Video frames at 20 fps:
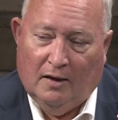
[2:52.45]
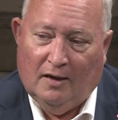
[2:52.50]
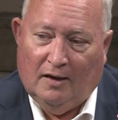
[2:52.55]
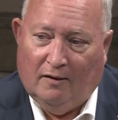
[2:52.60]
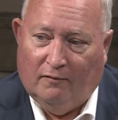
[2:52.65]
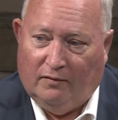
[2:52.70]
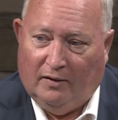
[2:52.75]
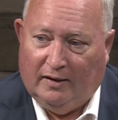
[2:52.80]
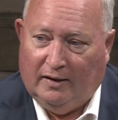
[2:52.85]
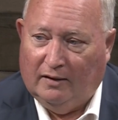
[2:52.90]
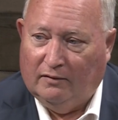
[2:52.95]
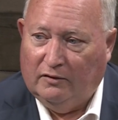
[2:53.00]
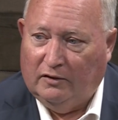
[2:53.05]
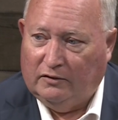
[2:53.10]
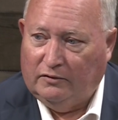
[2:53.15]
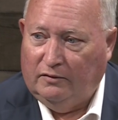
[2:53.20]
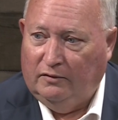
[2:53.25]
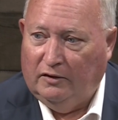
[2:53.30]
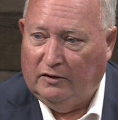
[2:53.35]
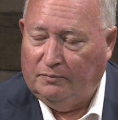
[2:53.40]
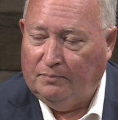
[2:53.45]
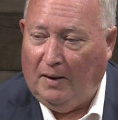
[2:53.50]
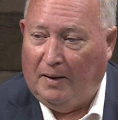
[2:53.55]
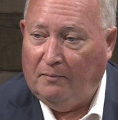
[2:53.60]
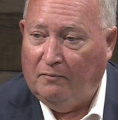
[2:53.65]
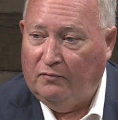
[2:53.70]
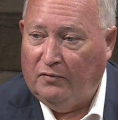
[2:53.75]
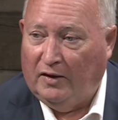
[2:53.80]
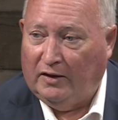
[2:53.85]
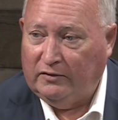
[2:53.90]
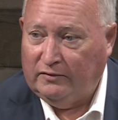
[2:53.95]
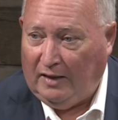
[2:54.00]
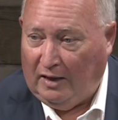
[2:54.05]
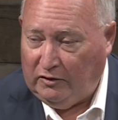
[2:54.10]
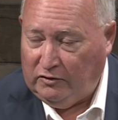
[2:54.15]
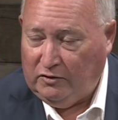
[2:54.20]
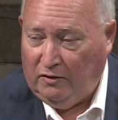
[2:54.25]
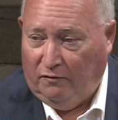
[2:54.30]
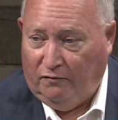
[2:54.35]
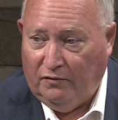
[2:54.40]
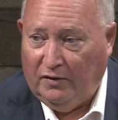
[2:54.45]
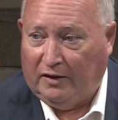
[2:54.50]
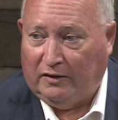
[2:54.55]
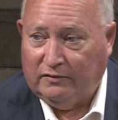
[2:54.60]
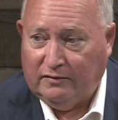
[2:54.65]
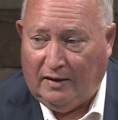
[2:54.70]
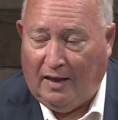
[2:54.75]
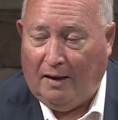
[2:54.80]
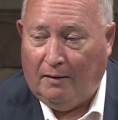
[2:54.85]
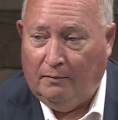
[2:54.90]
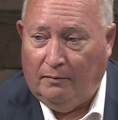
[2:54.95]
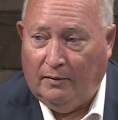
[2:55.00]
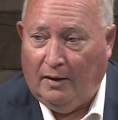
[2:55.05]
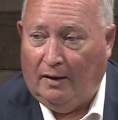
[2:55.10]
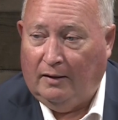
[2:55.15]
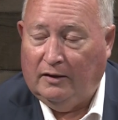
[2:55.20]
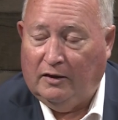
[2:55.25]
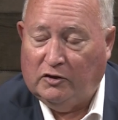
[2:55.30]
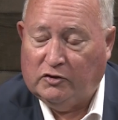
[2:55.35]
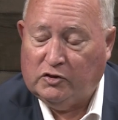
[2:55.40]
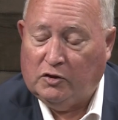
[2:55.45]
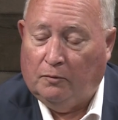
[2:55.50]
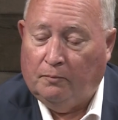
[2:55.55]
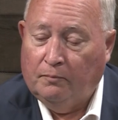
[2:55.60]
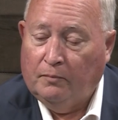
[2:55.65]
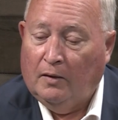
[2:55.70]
If they get this pipe fixed, that should fix that issue.